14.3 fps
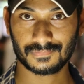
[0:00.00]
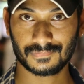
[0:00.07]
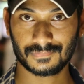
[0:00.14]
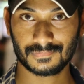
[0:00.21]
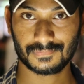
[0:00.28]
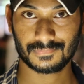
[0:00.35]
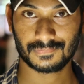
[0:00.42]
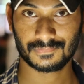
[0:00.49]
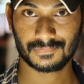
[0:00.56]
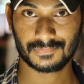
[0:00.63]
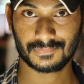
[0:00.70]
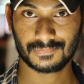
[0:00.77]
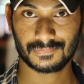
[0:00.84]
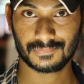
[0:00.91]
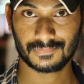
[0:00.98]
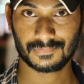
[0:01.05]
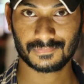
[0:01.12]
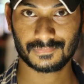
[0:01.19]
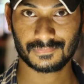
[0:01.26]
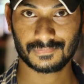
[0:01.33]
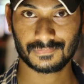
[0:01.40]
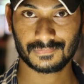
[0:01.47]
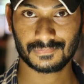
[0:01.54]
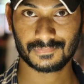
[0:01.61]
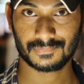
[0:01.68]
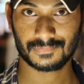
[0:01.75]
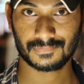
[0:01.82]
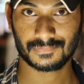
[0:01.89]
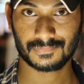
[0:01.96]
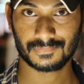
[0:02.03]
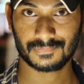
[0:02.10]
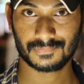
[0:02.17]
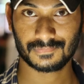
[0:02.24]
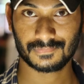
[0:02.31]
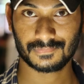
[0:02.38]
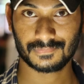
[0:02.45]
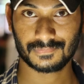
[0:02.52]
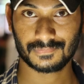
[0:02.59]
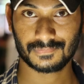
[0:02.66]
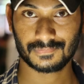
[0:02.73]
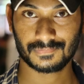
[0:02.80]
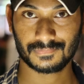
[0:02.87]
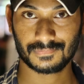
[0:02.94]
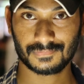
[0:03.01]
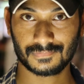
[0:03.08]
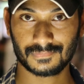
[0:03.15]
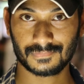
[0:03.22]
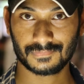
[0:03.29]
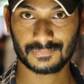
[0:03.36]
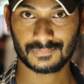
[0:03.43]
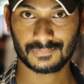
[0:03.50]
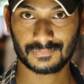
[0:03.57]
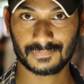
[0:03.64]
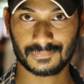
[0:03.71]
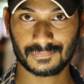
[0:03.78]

(silence)